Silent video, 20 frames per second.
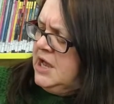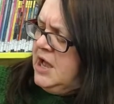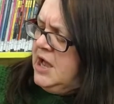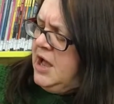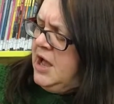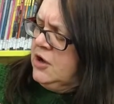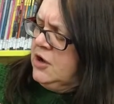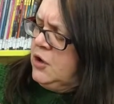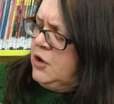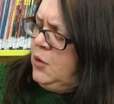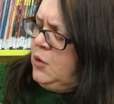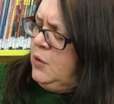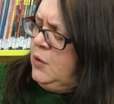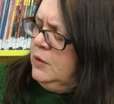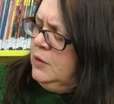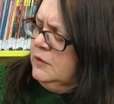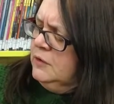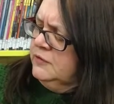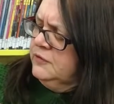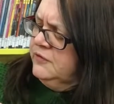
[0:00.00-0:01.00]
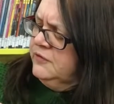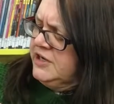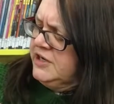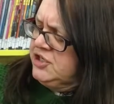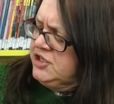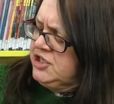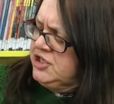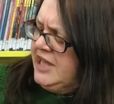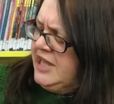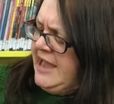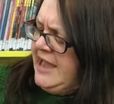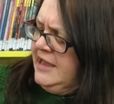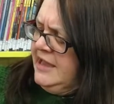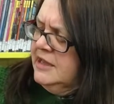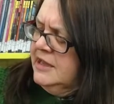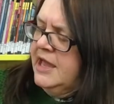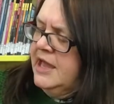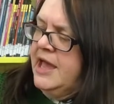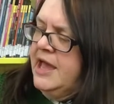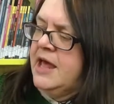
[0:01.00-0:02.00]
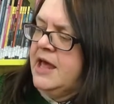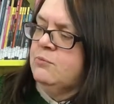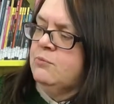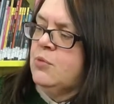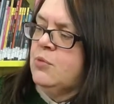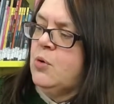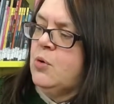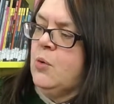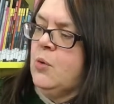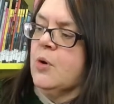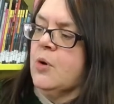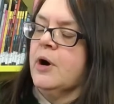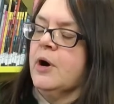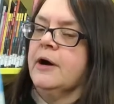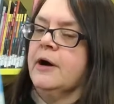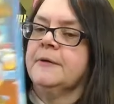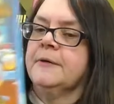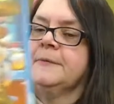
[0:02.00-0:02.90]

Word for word: a cold fish tank, and more.